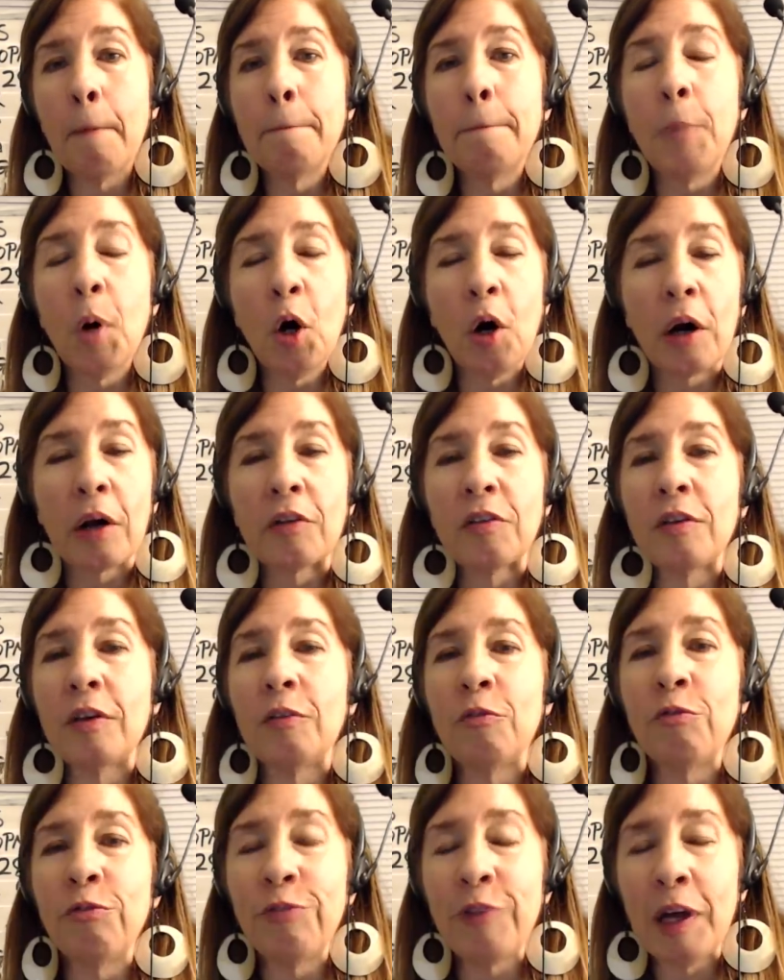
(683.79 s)
Books
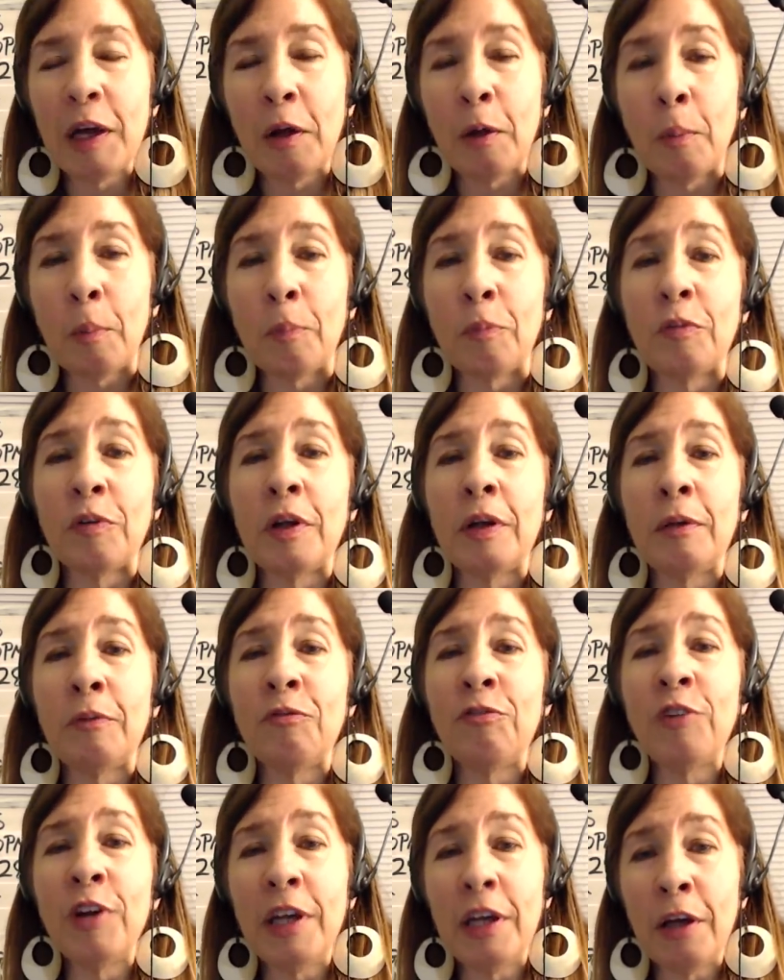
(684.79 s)
and films and
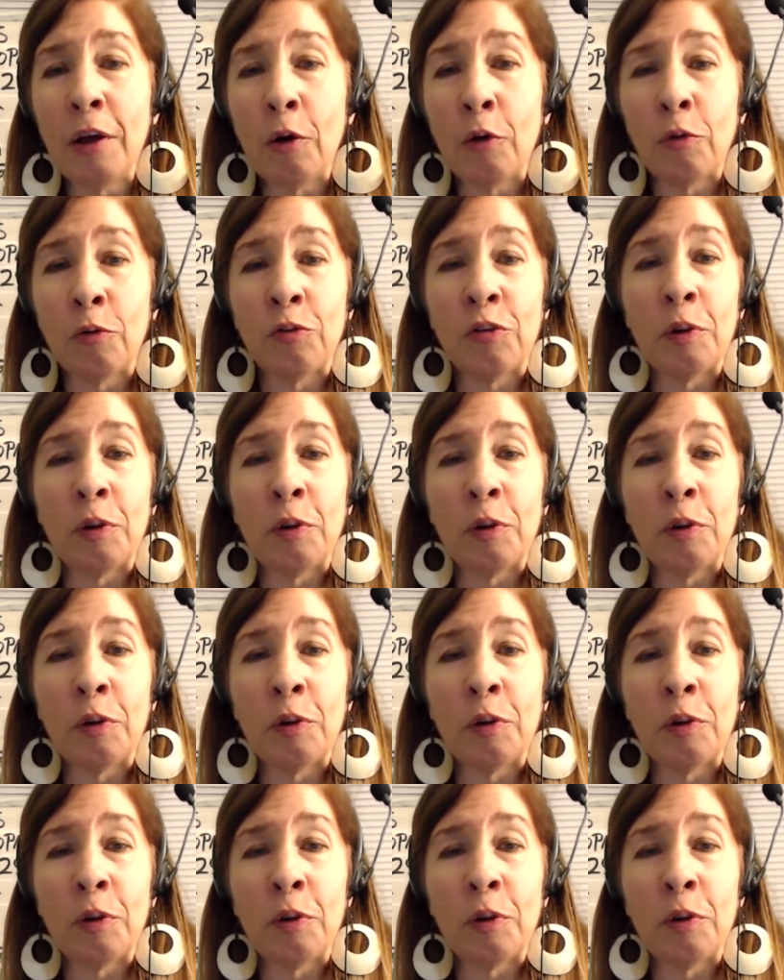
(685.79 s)
videos